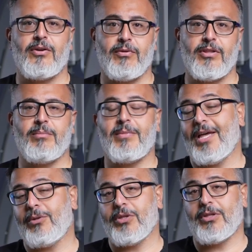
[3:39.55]
rhythm
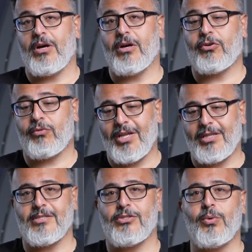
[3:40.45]
and what the heart
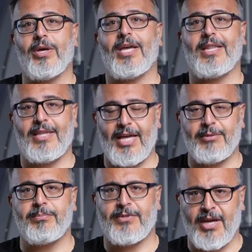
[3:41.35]
rate is doing at
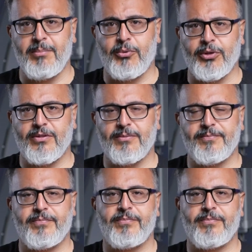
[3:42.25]
that time point.